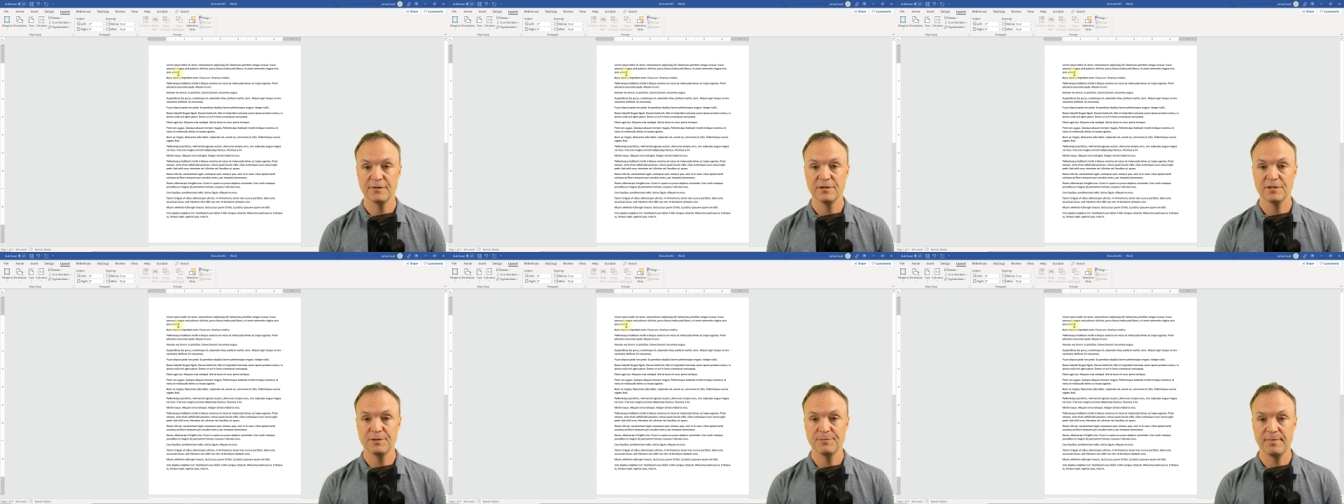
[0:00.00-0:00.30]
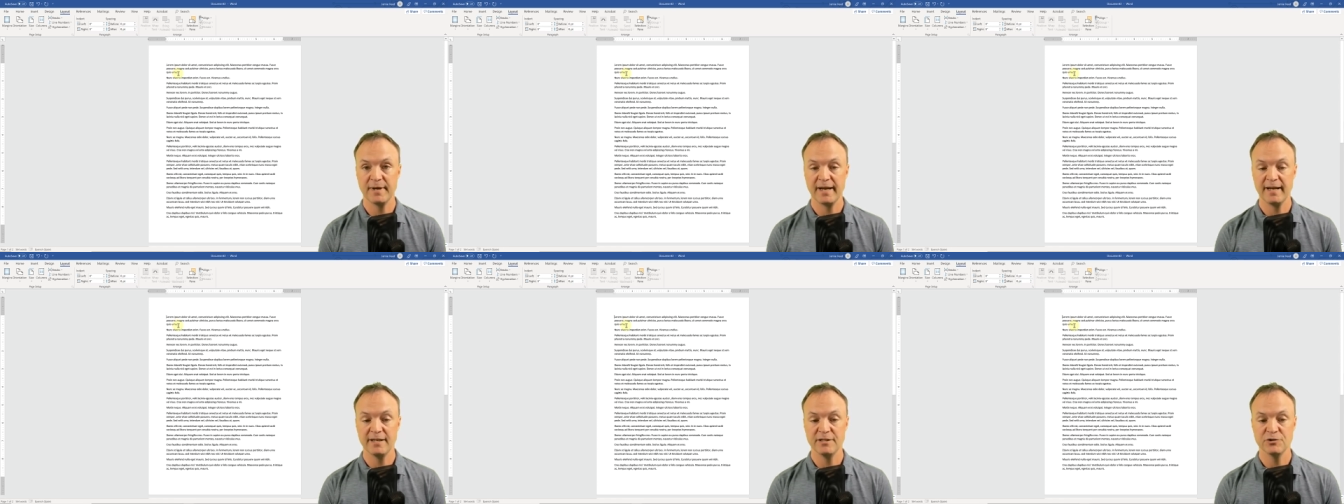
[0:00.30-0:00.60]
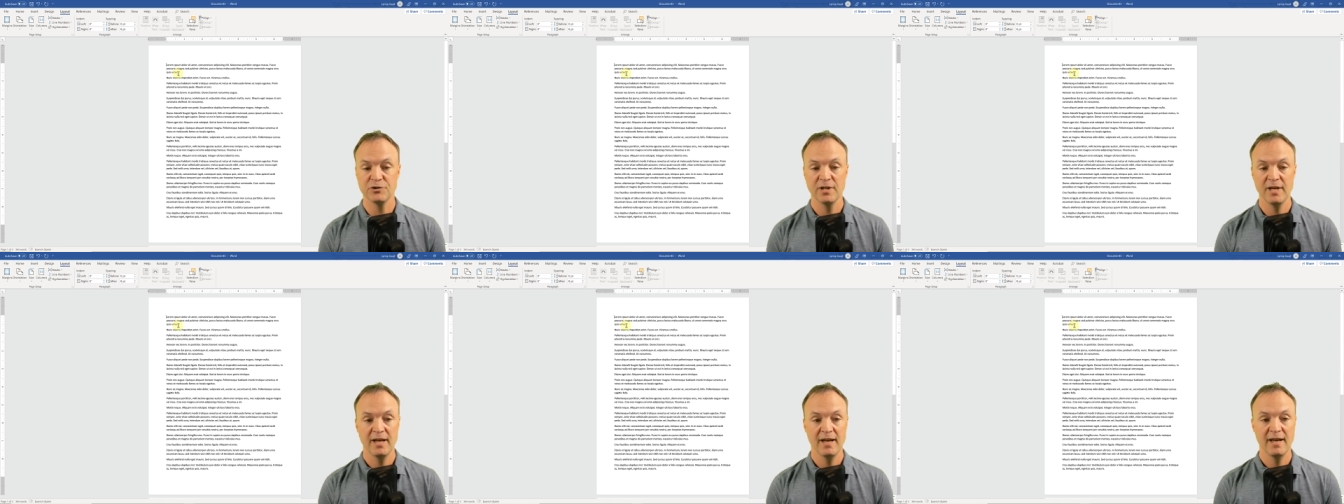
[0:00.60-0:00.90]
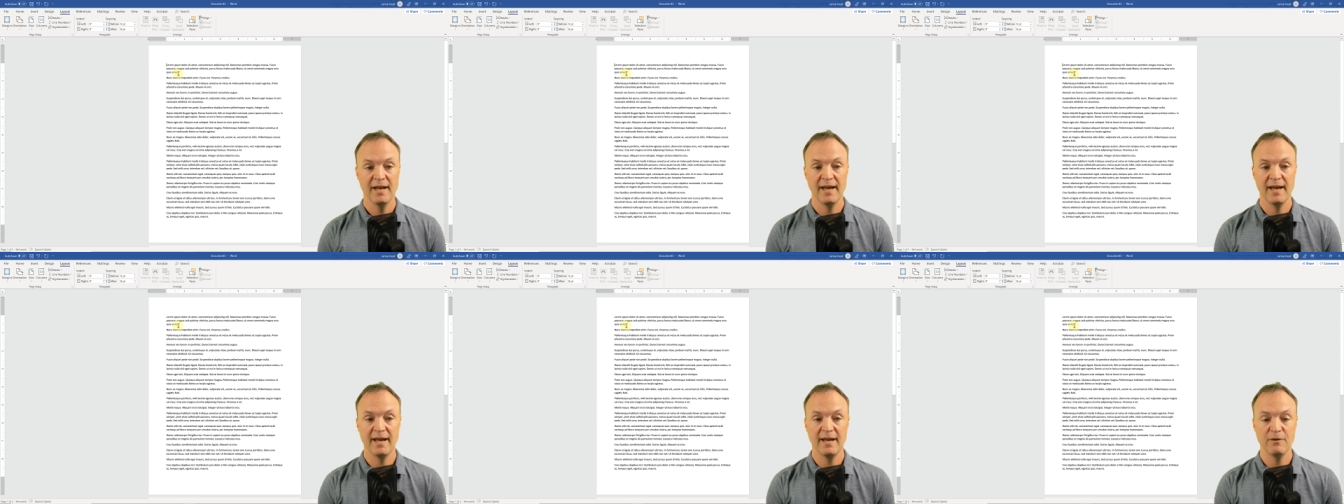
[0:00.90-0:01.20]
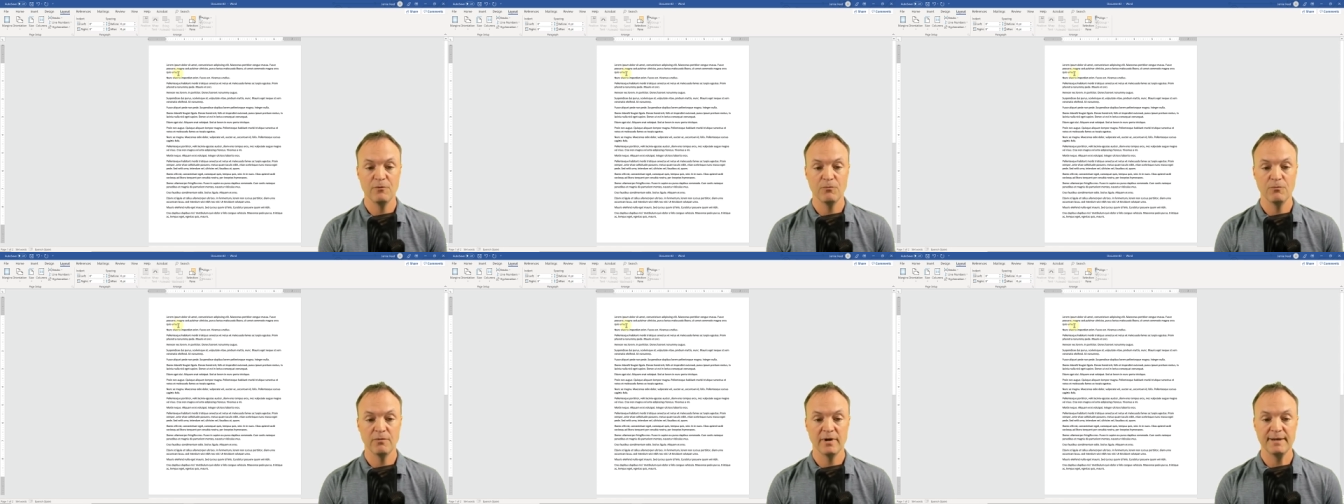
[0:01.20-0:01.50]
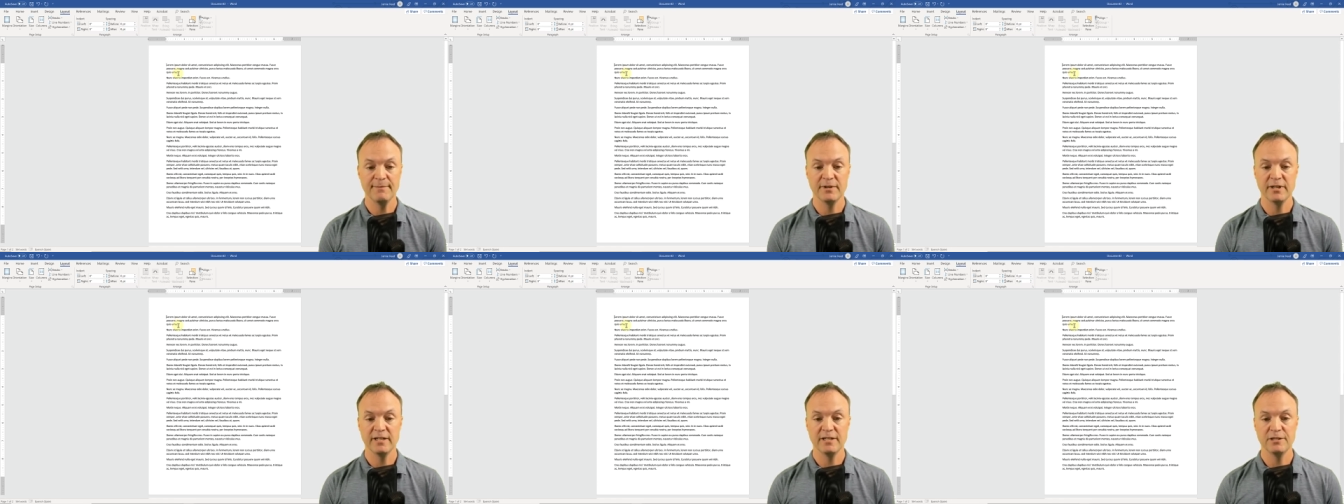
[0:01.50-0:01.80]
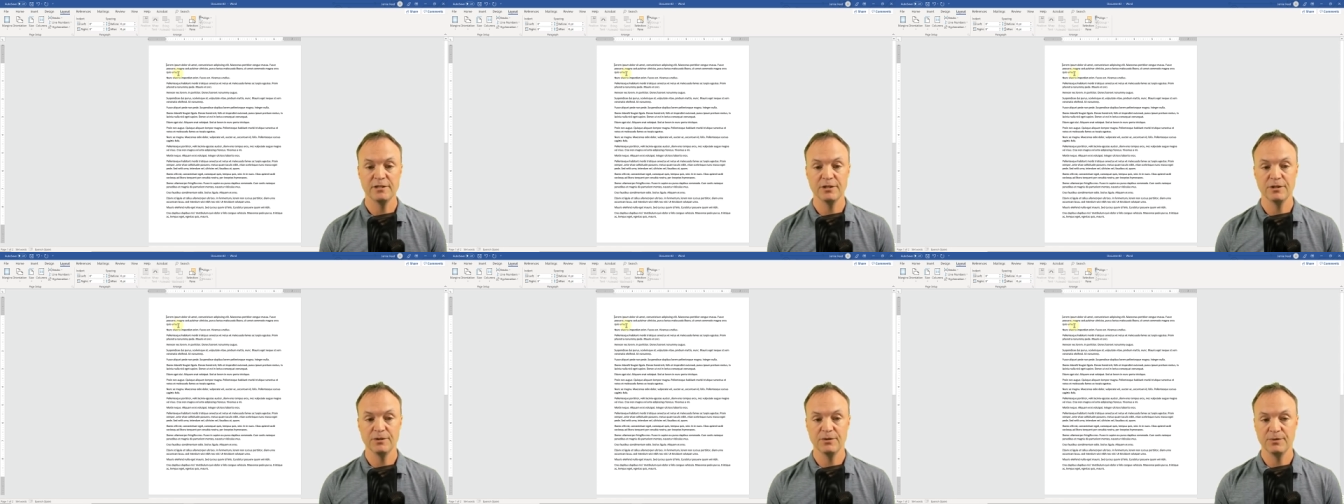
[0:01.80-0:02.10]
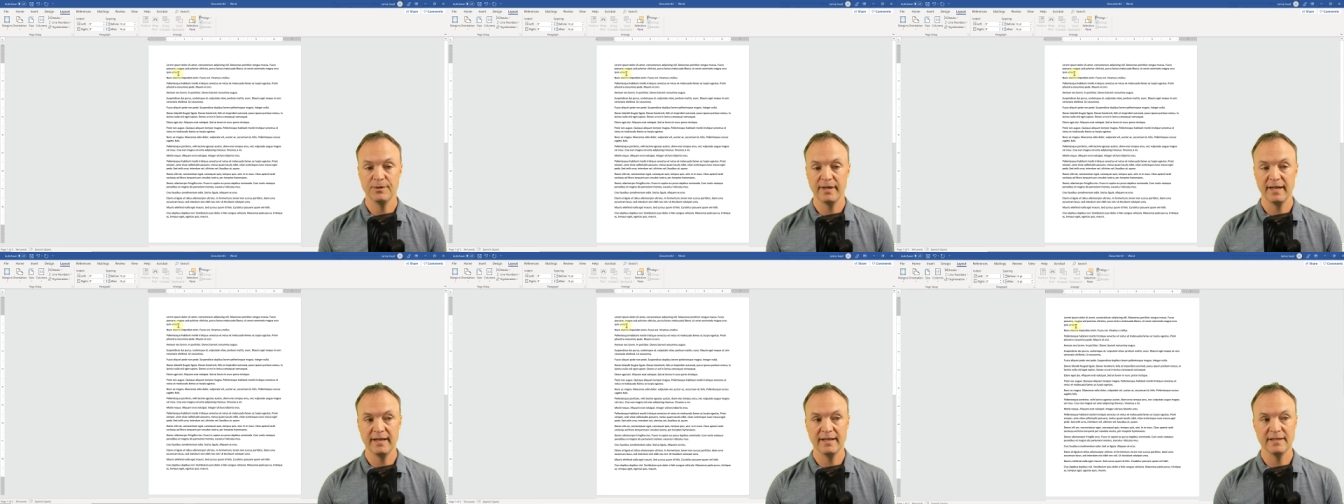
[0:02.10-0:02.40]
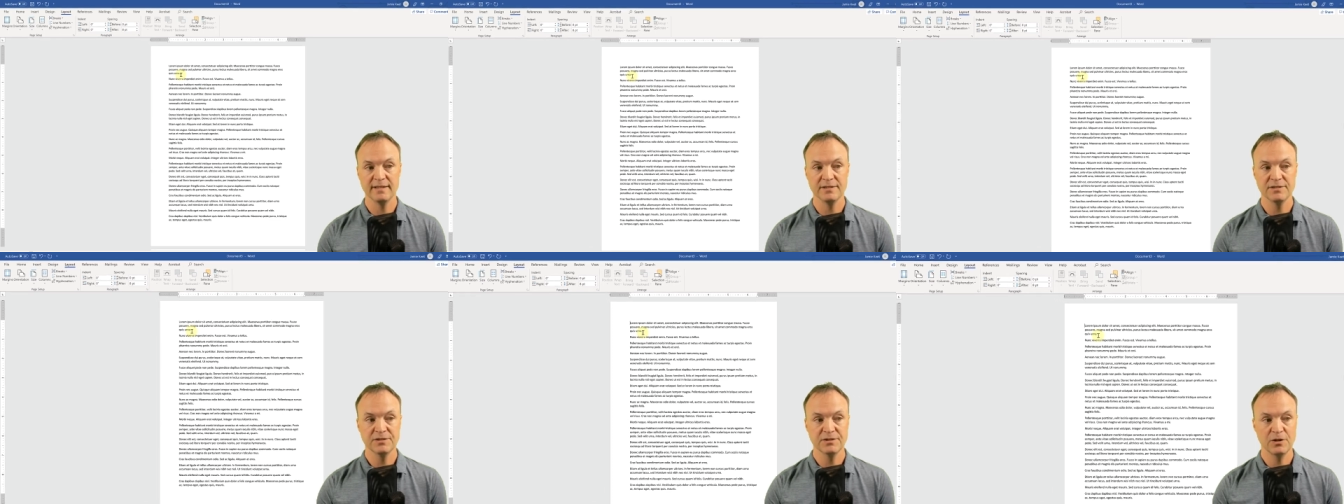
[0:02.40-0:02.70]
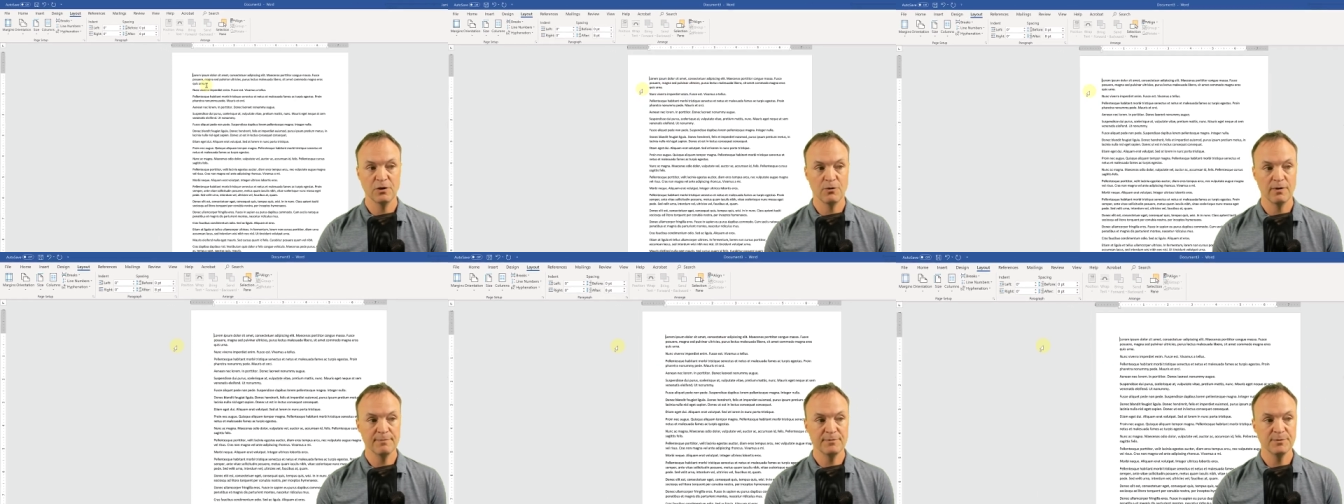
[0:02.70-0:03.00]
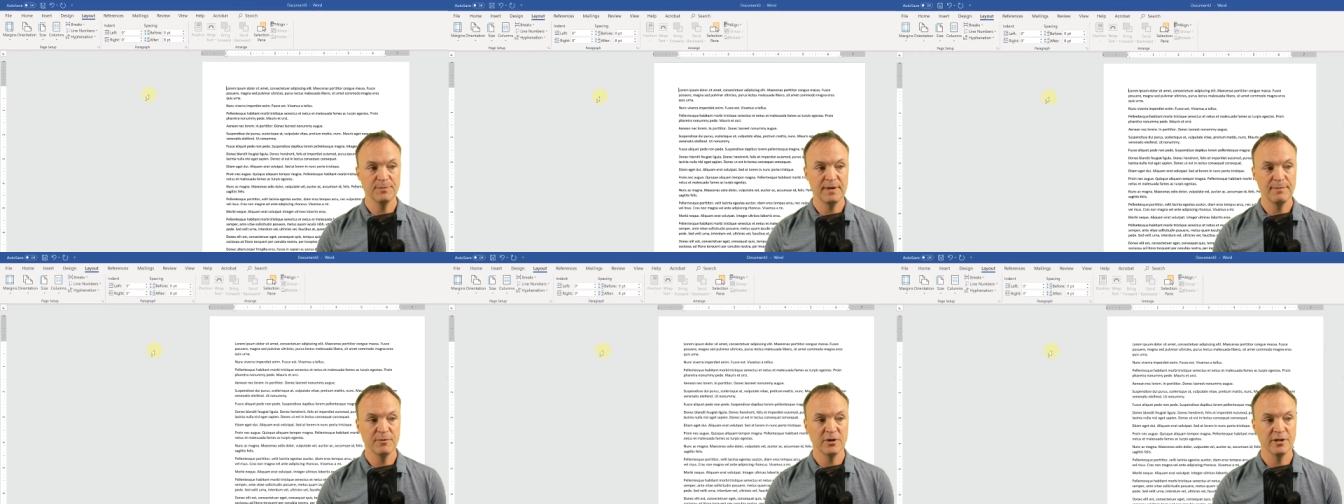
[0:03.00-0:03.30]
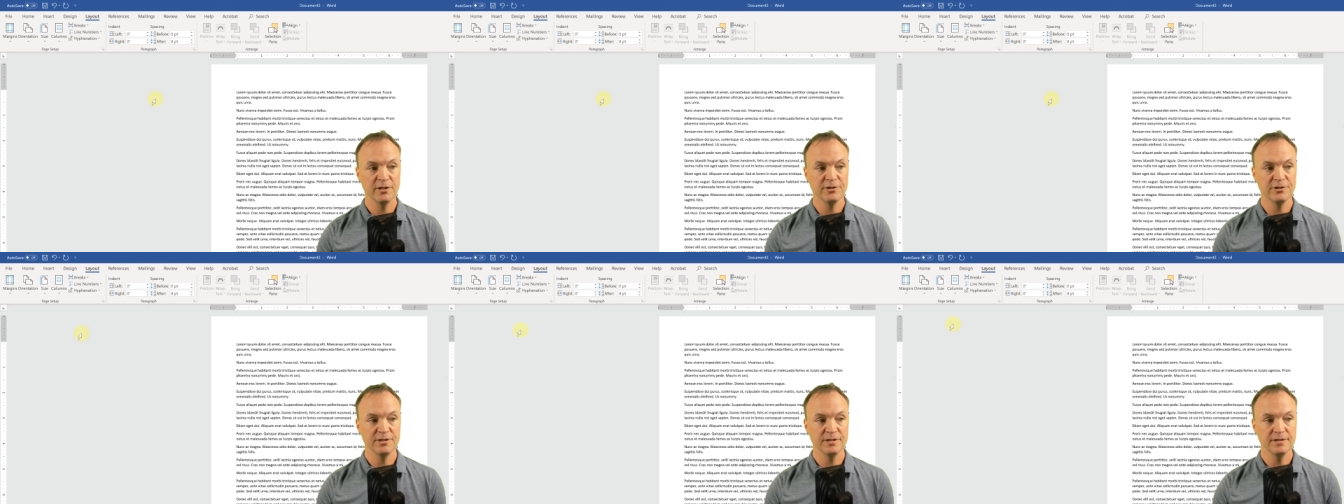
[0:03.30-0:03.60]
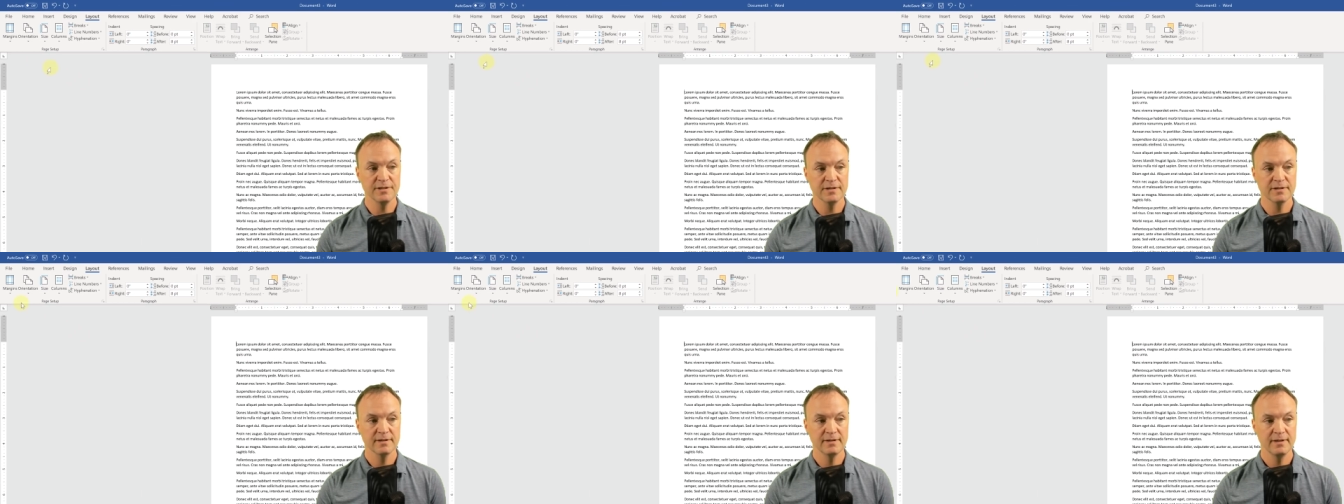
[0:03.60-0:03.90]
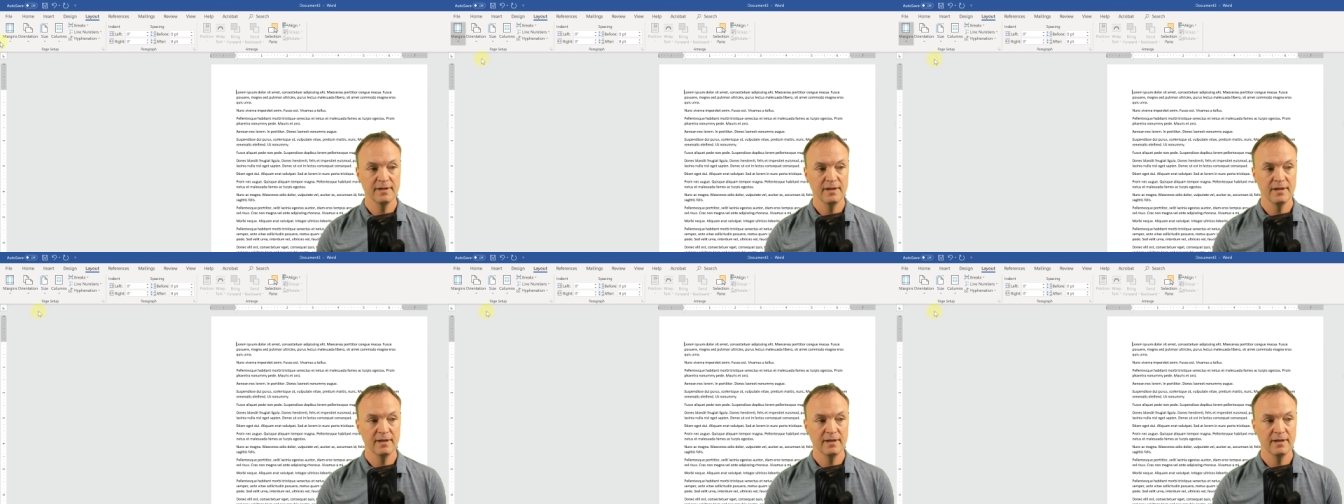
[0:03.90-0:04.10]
first page. And what I'm going to do is go up to my margins,